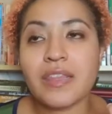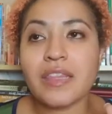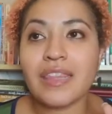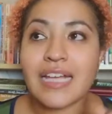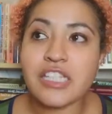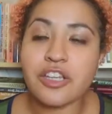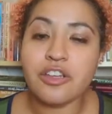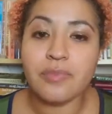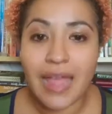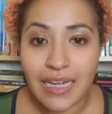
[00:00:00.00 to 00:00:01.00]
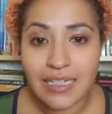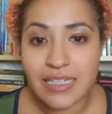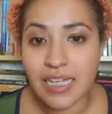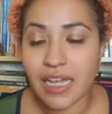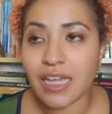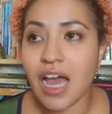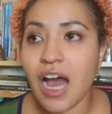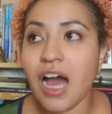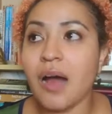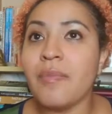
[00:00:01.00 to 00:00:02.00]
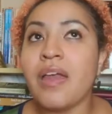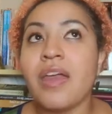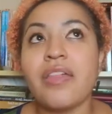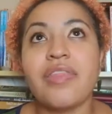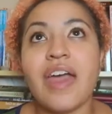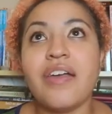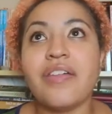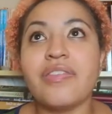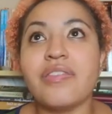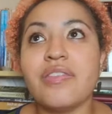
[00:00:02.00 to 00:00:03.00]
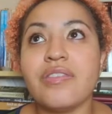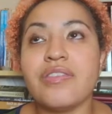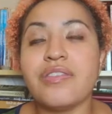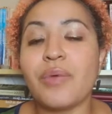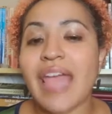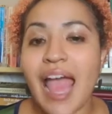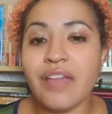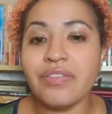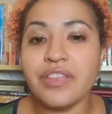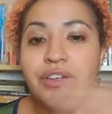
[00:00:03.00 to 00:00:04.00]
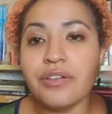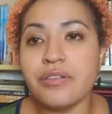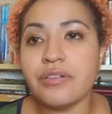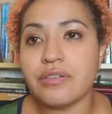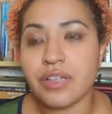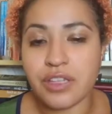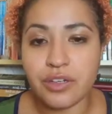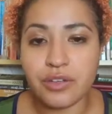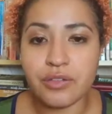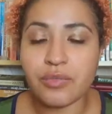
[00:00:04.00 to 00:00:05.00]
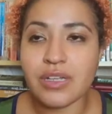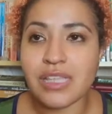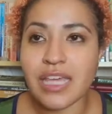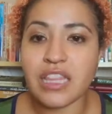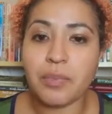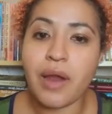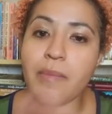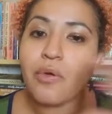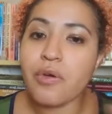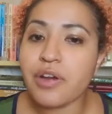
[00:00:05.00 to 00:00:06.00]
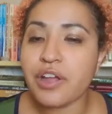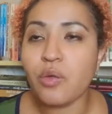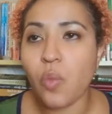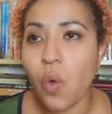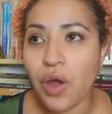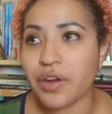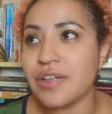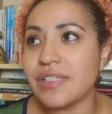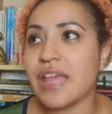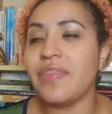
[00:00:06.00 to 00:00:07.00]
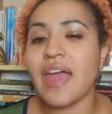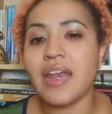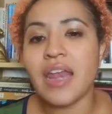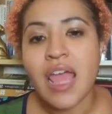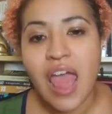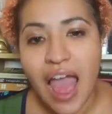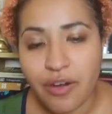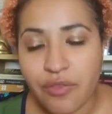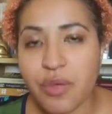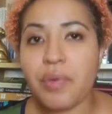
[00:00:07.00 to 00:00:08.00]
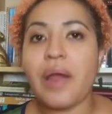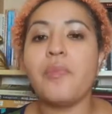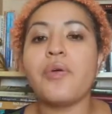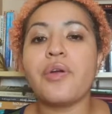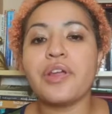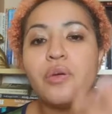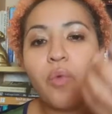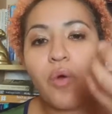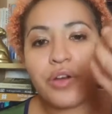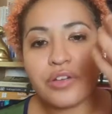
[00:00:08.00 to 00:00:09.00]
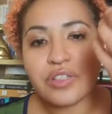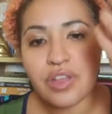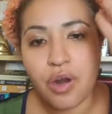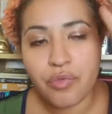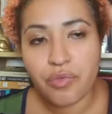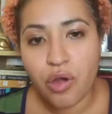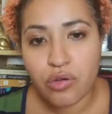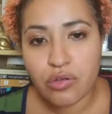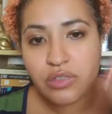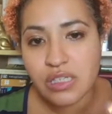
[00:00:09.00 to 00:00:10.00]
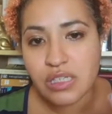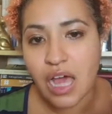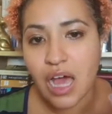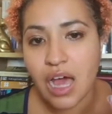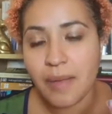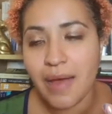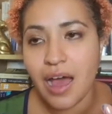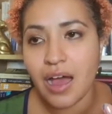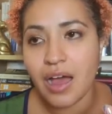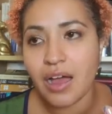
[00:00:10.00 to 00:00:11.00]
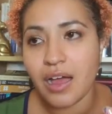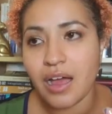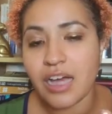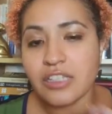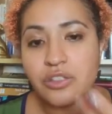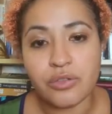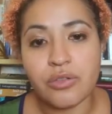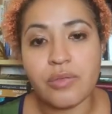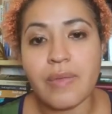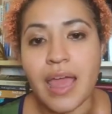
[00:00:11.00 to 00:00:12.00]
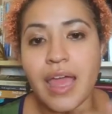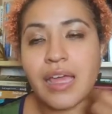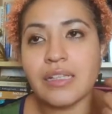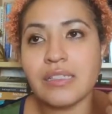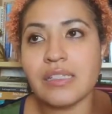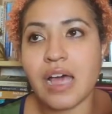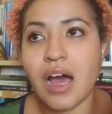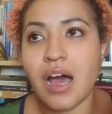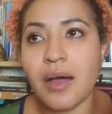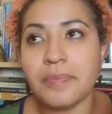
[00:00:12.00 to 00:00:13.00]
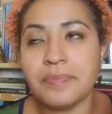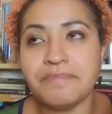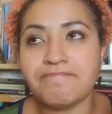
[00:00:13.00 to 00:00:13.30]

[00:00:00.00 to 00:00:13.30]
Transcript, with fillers: that's humanity. Um, that we had the noon. The noon was like the primordial waters, and then out of the primordial waters arose um, Atum and. Um,